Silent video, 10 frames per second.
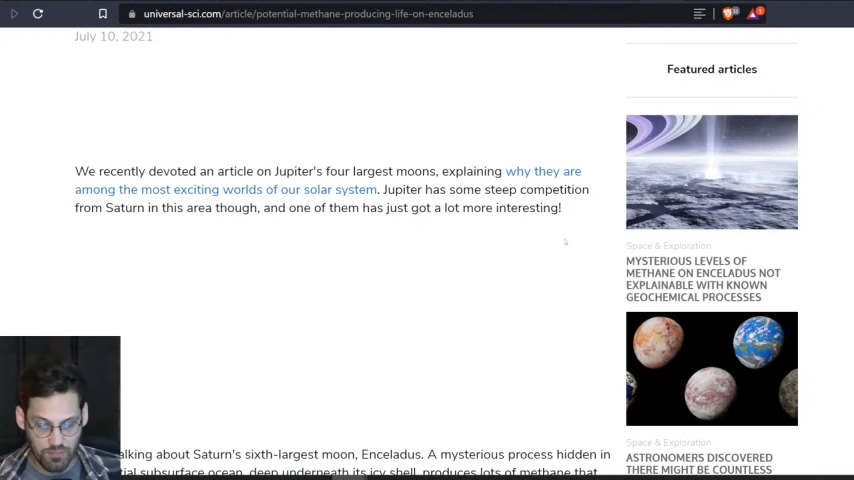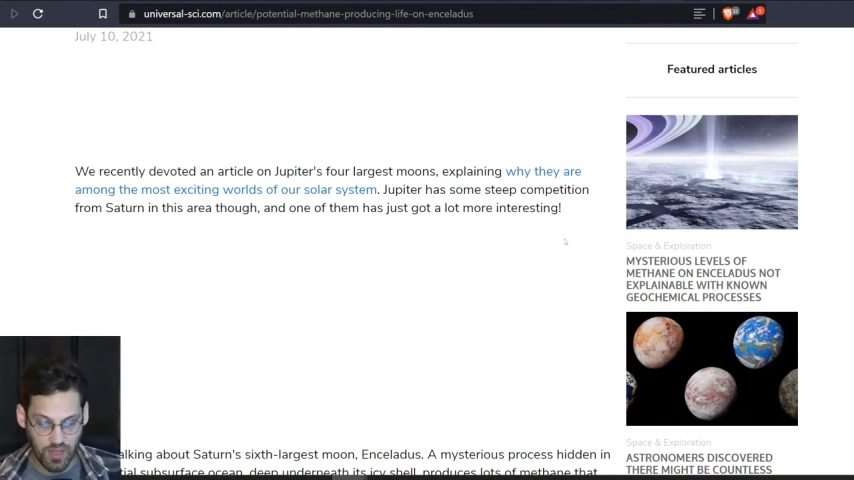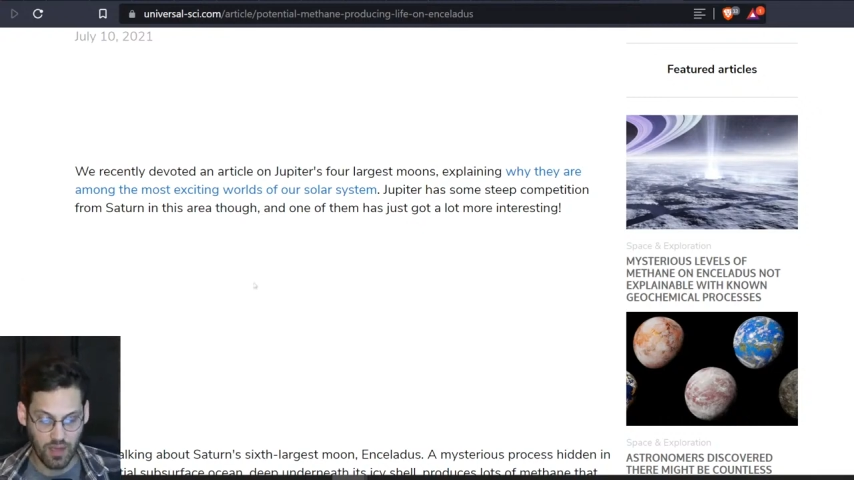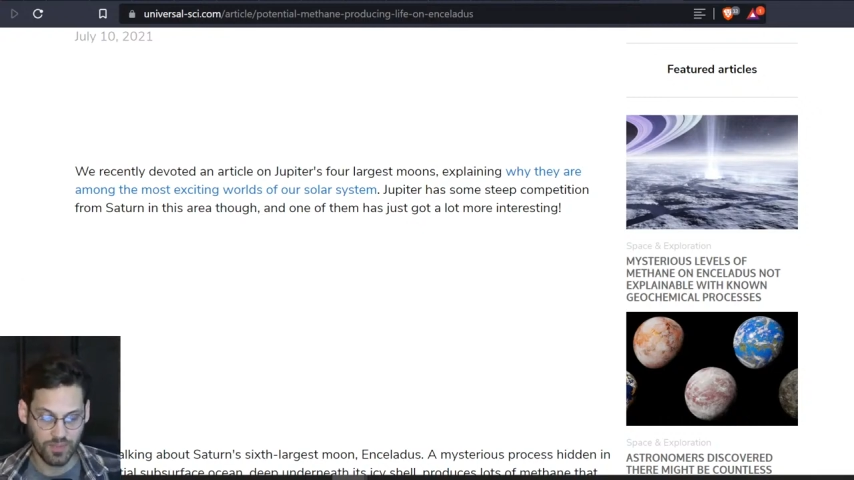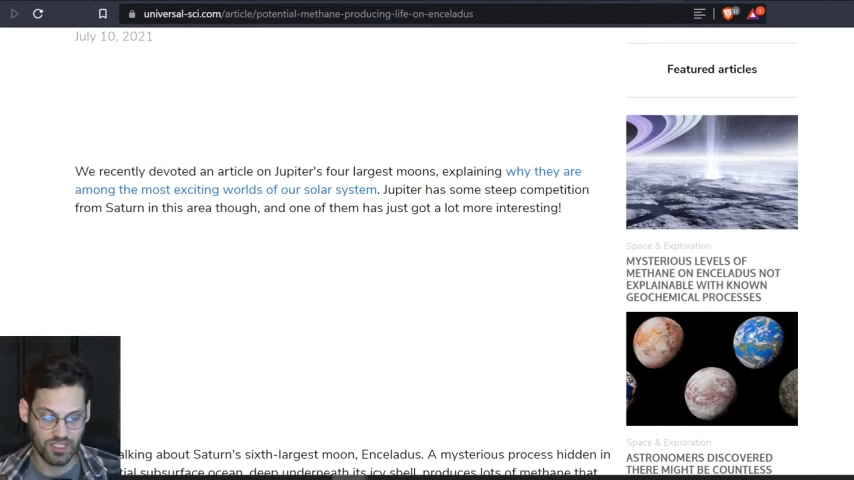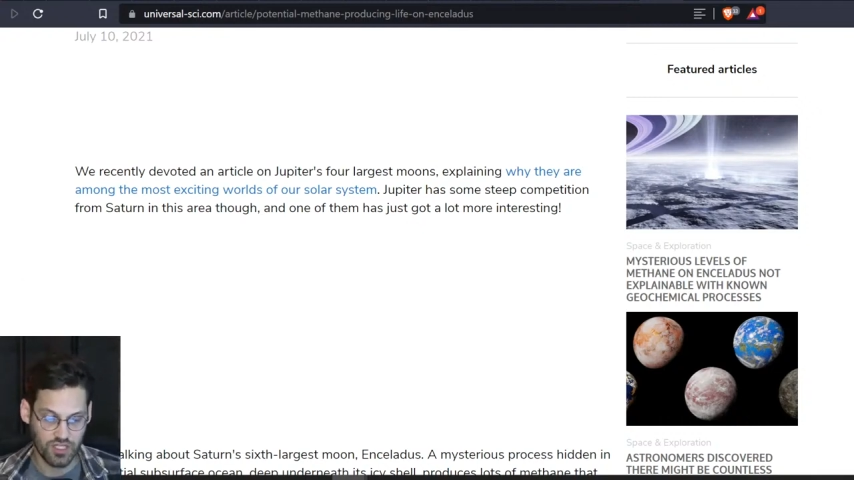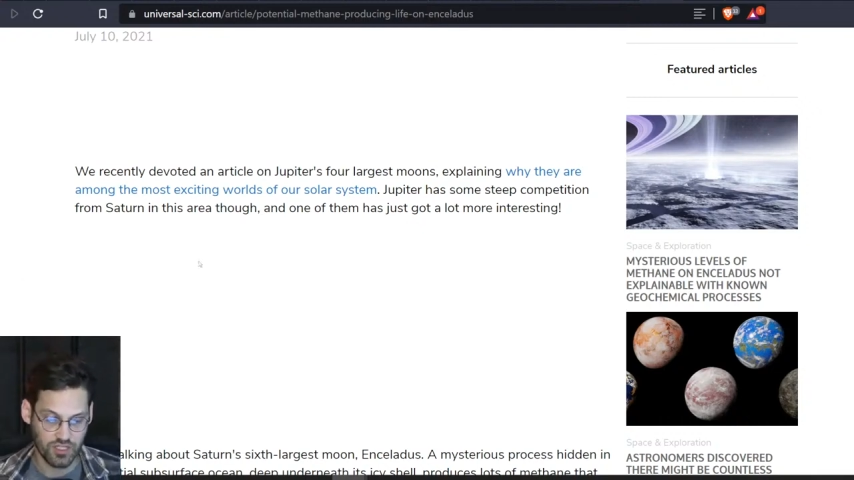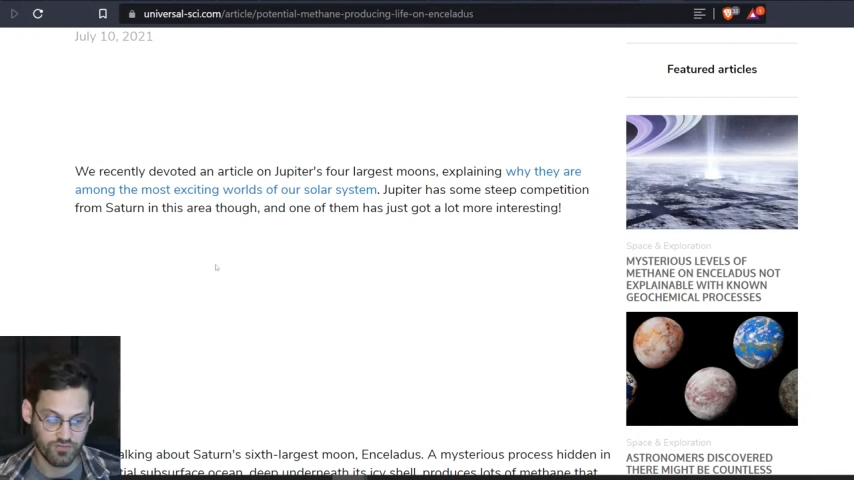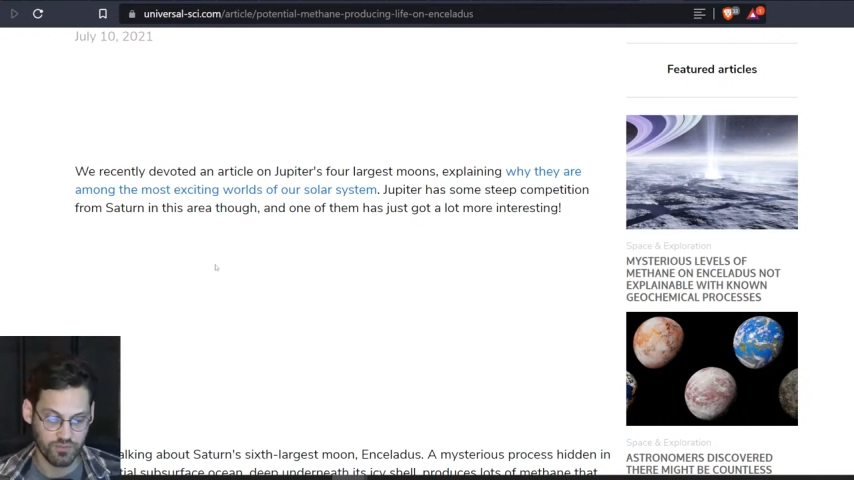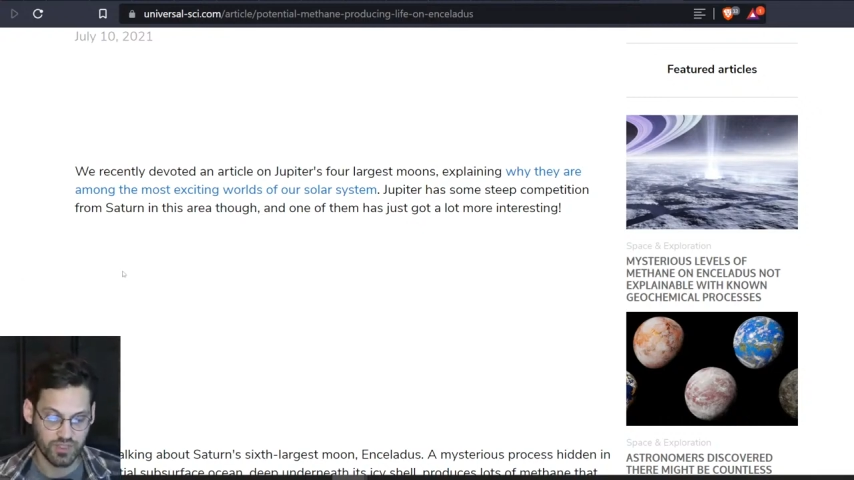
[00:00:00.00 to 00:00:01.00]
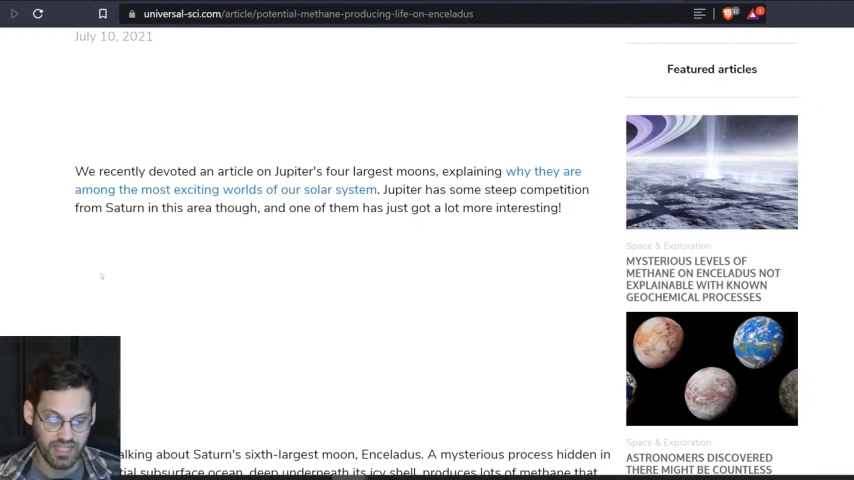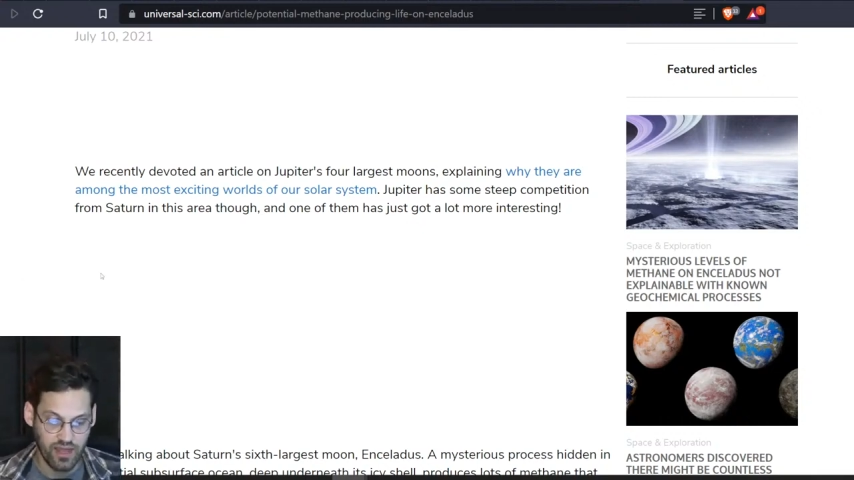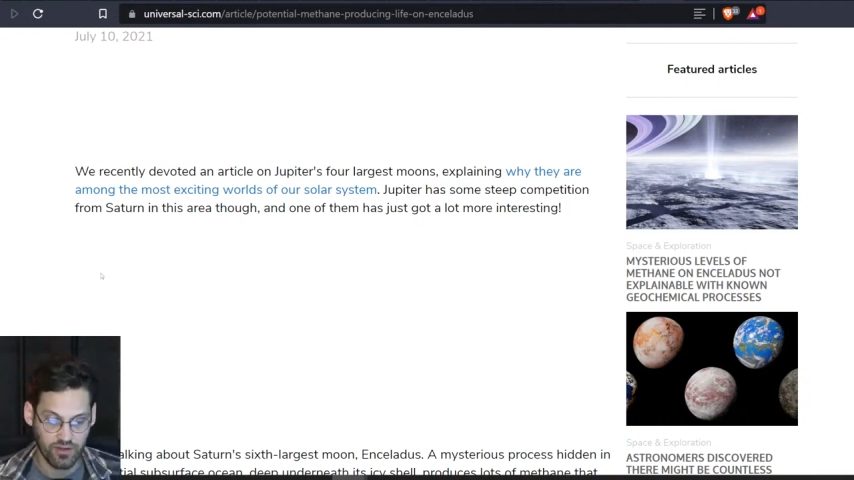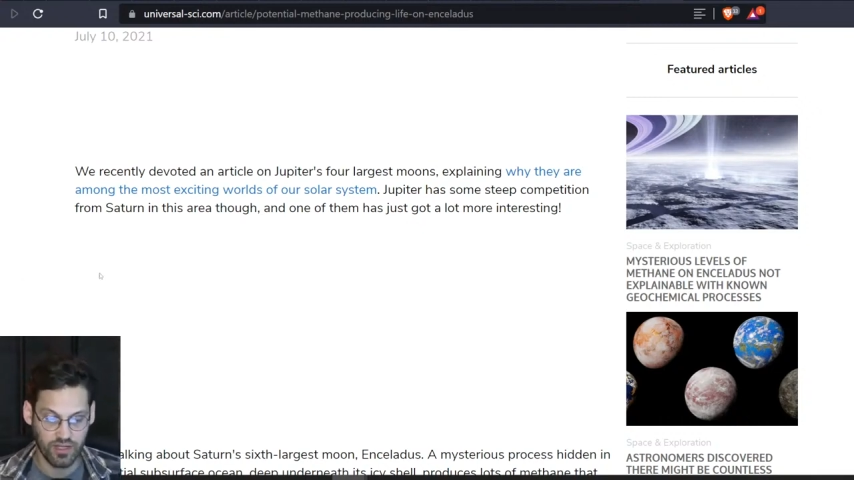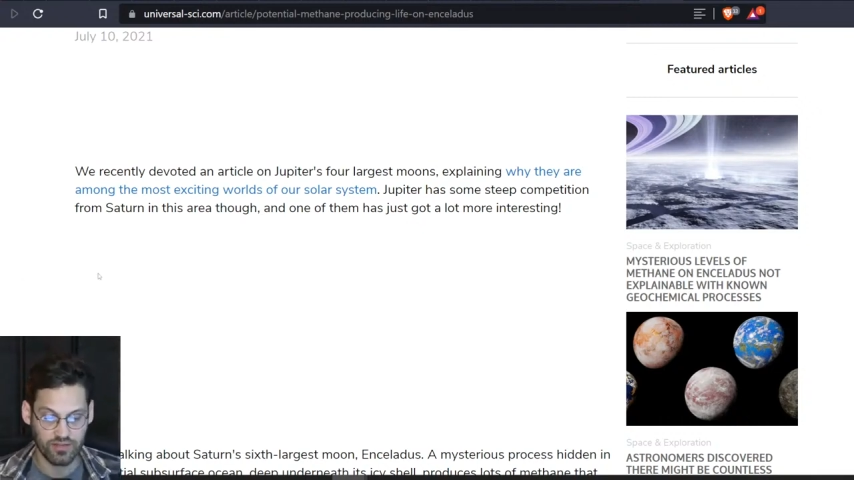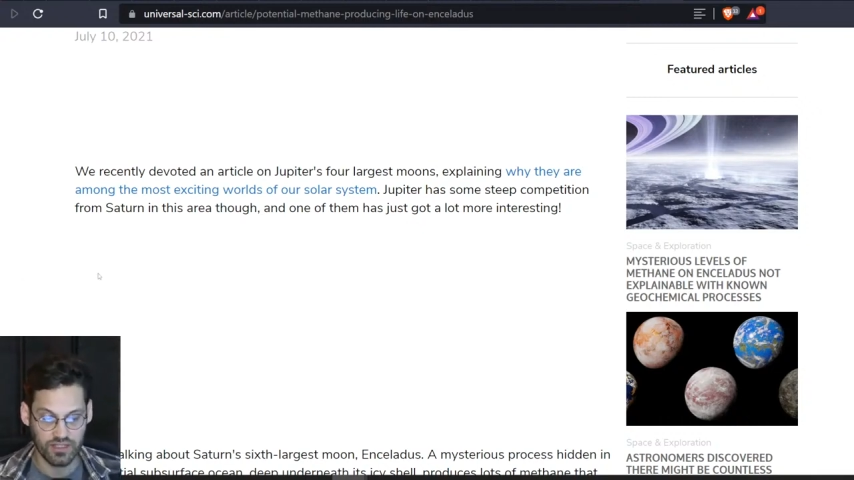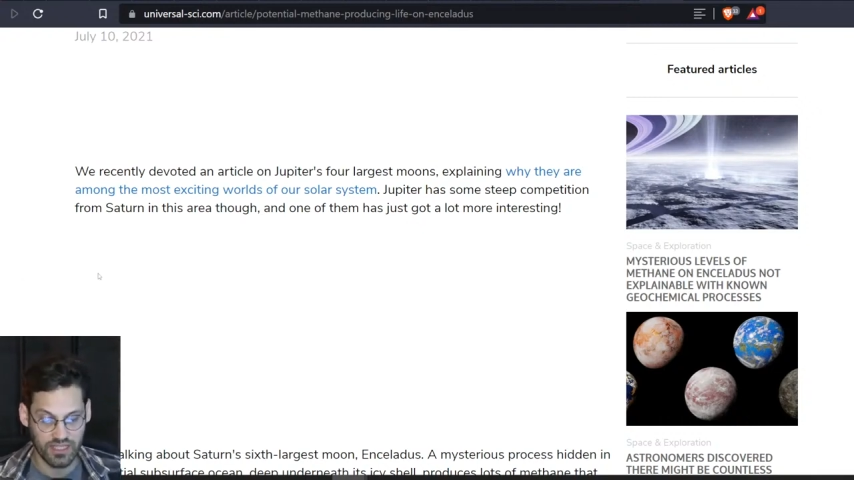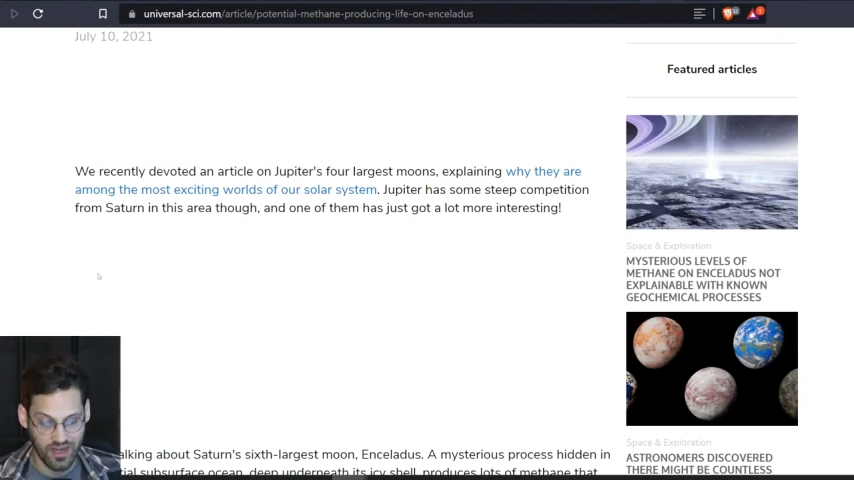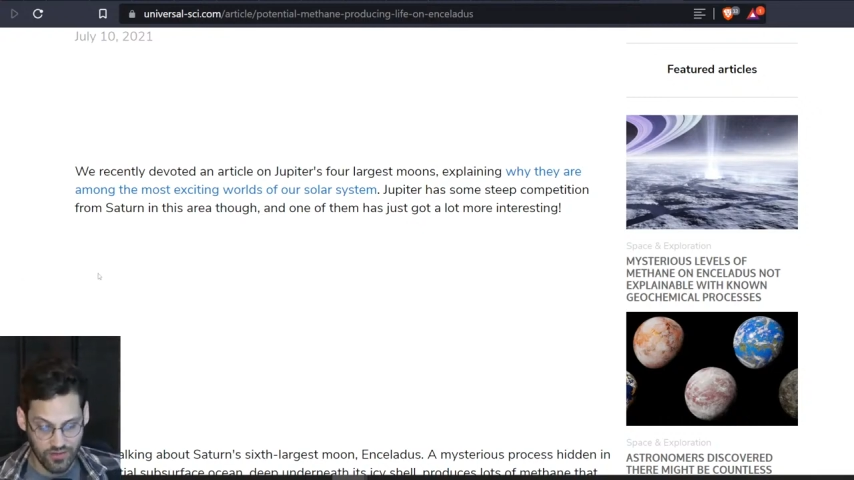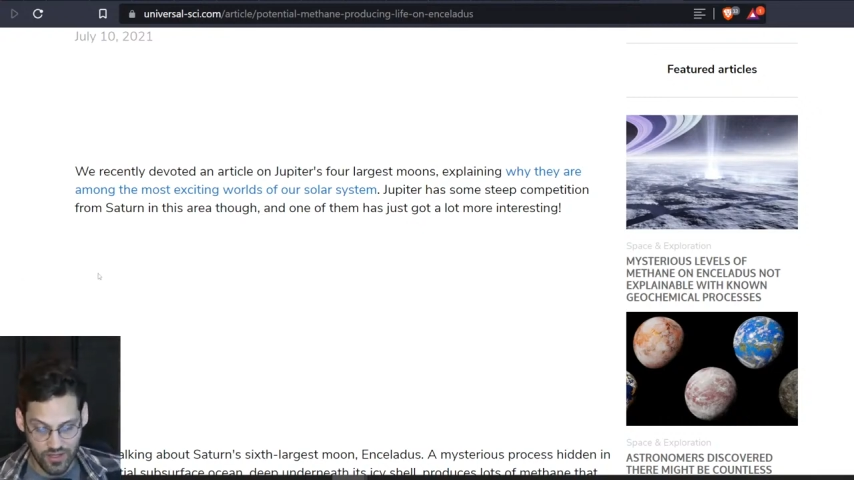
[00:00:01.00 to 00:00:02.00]
competition from Saturn in this
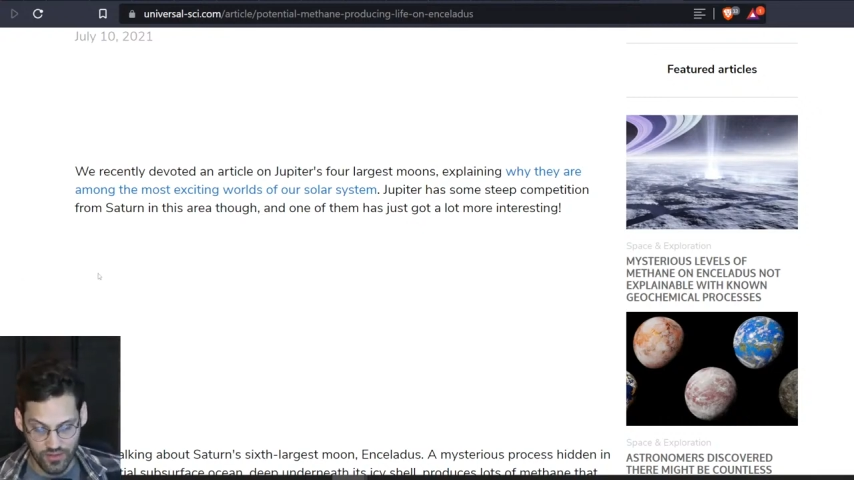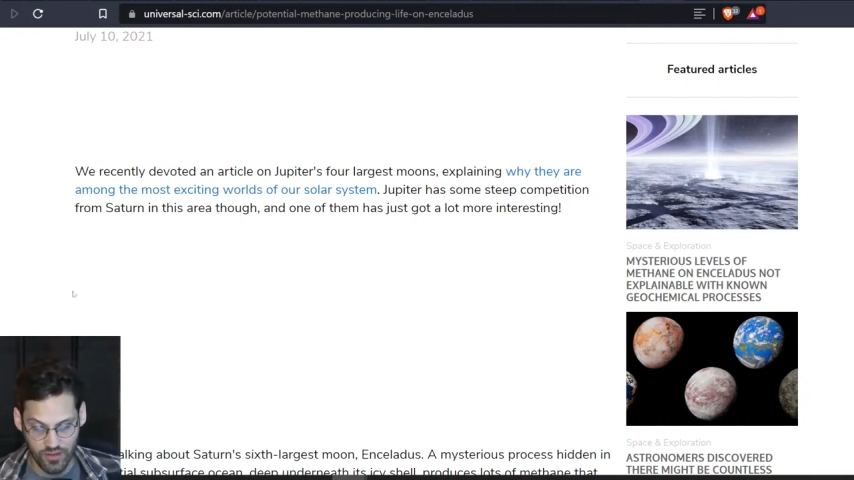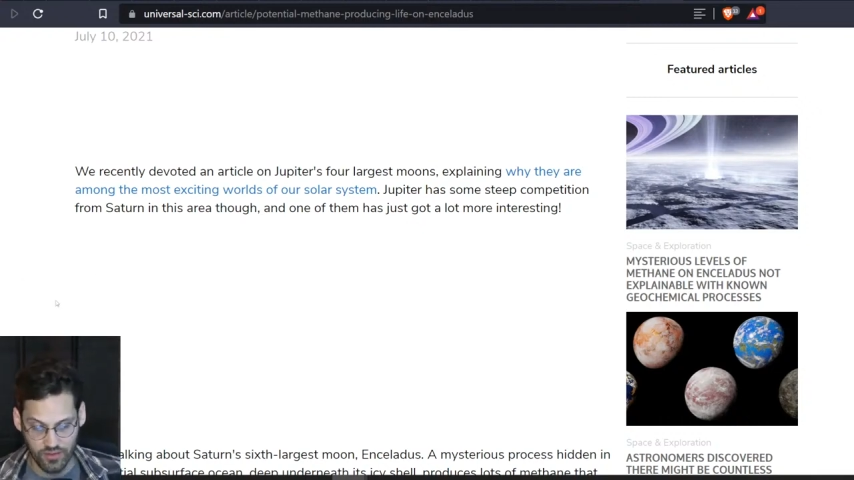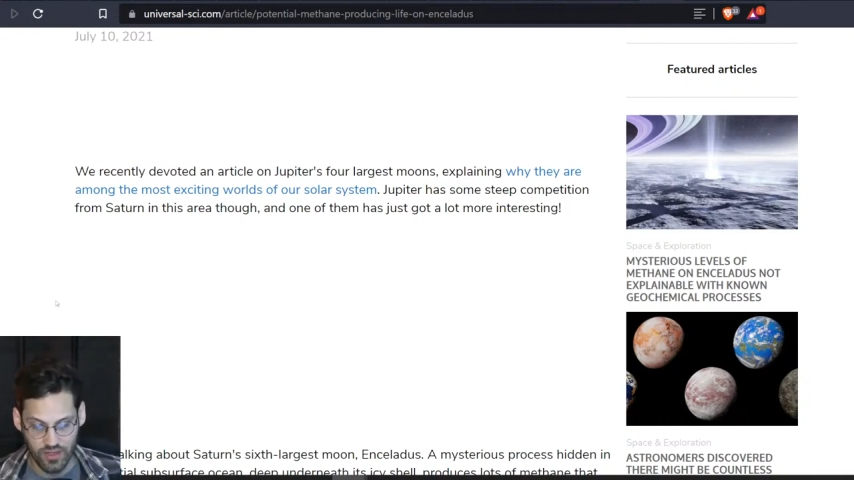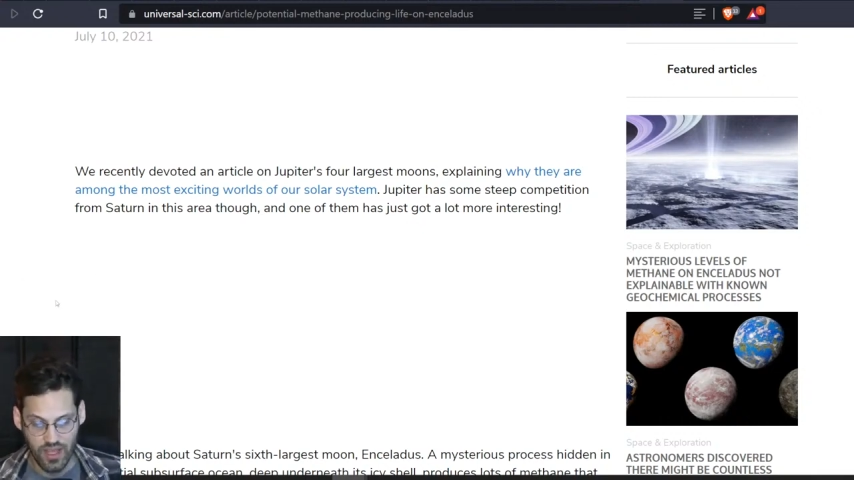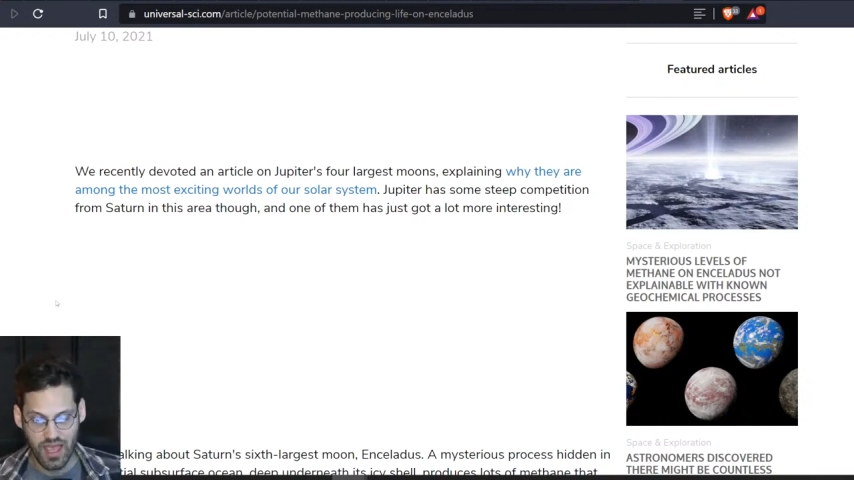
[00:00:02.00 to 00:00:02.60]
area, though,